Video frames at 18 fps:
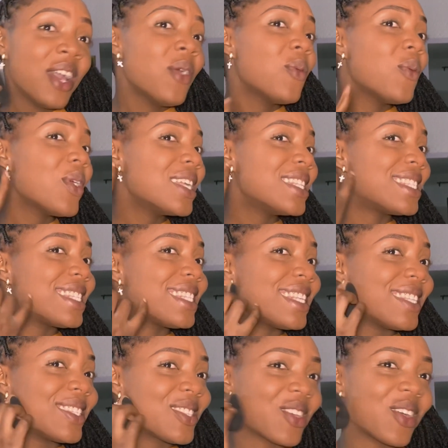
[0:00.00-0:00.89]
What's
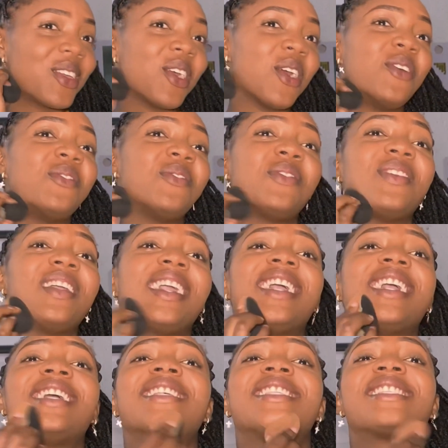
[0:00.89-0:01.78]
this on your
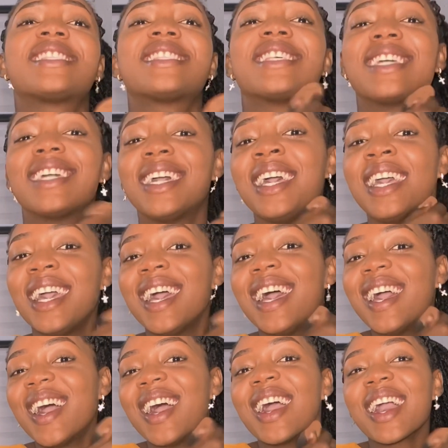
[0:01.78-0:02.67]
face?
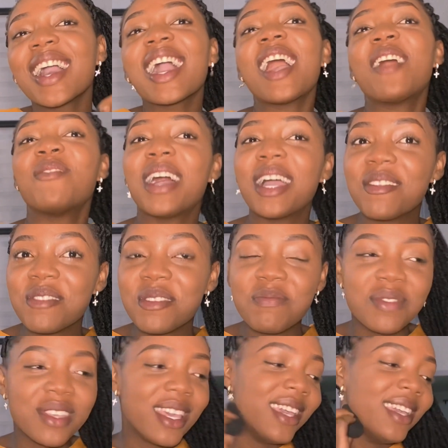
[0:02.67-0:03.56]

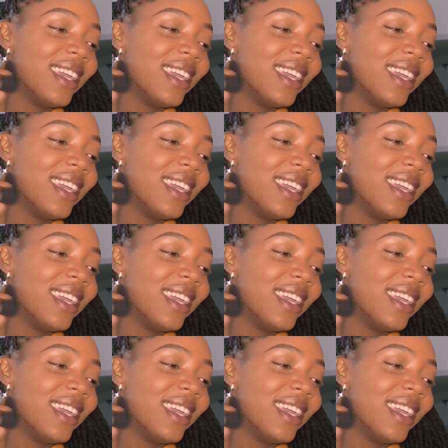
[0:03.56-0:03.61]
Kamaribi.